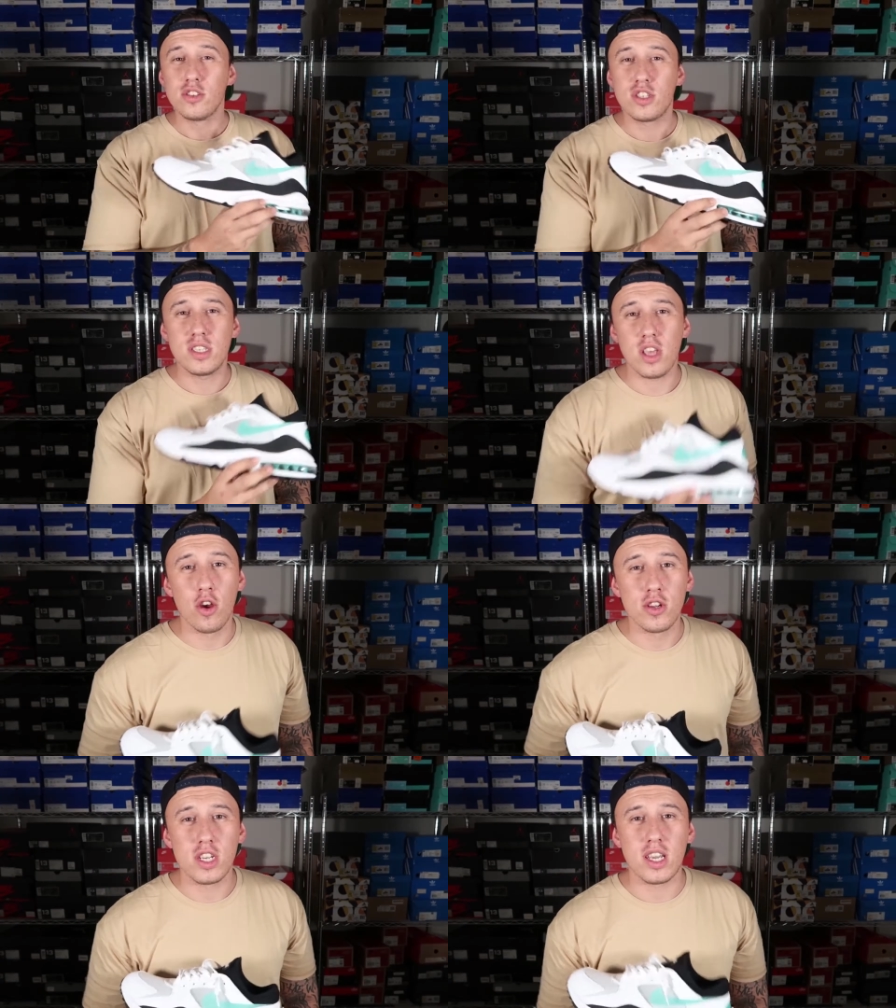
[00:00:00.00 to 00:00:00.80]
It was just the
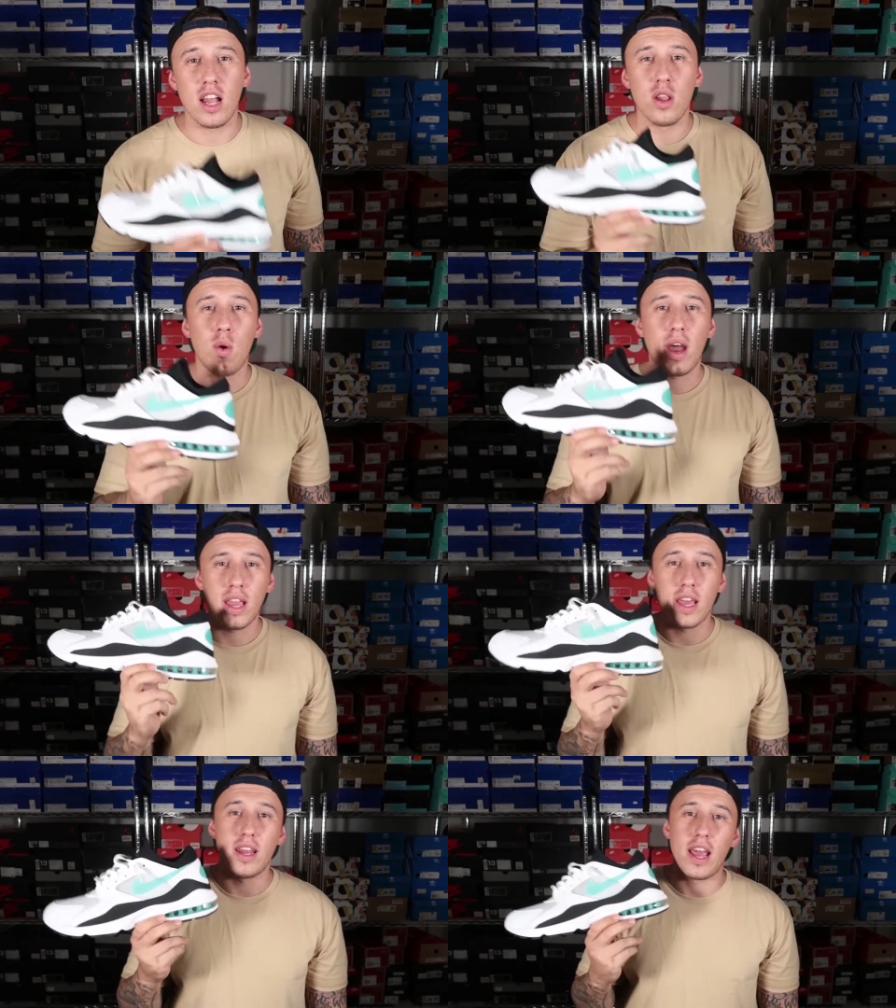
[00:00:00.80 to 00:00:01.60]
OG
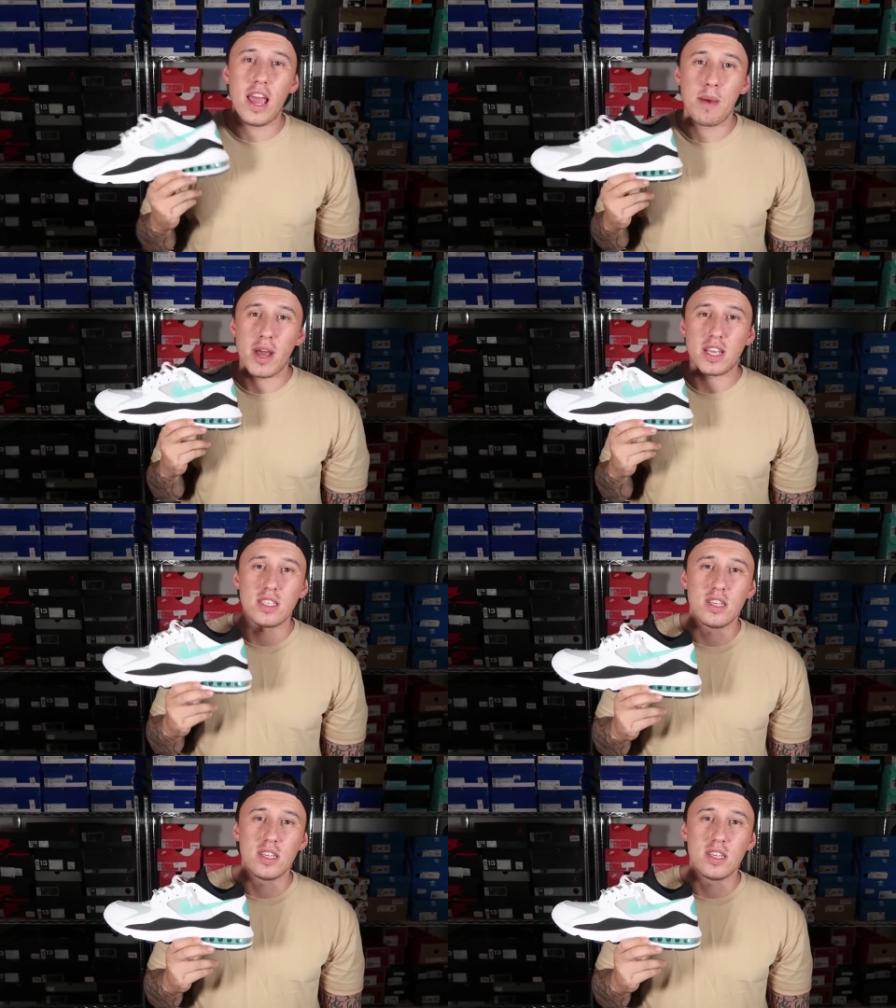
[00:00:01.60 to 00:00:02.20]
colorway in an Air Max